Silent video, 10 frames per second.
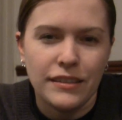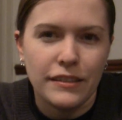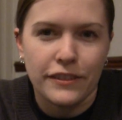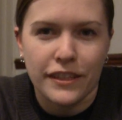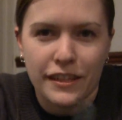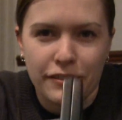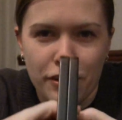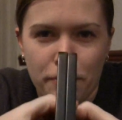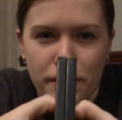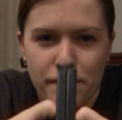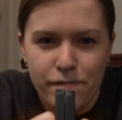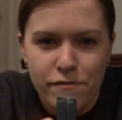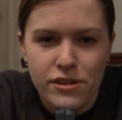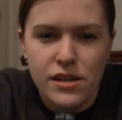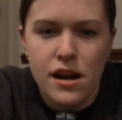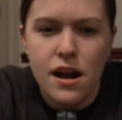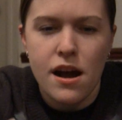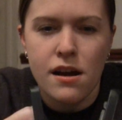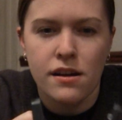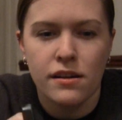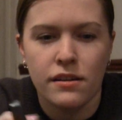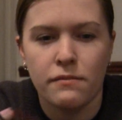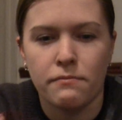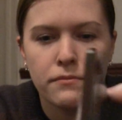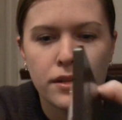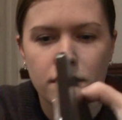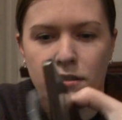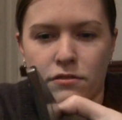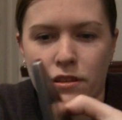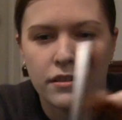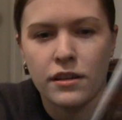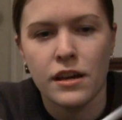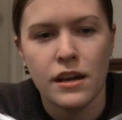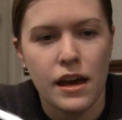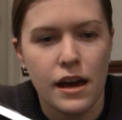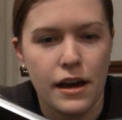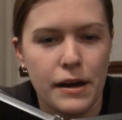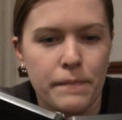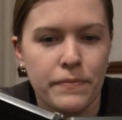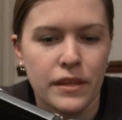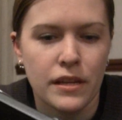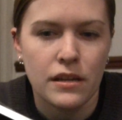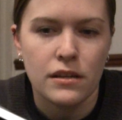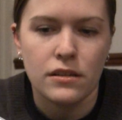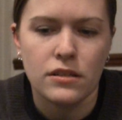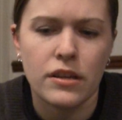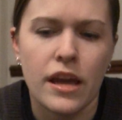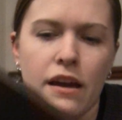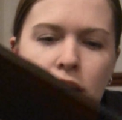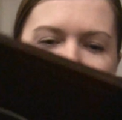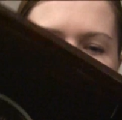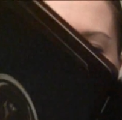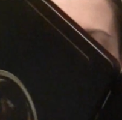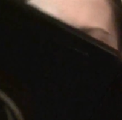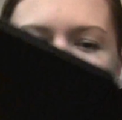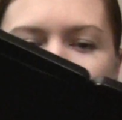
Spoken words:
If I can even open it. Master strength. So yeah, one thing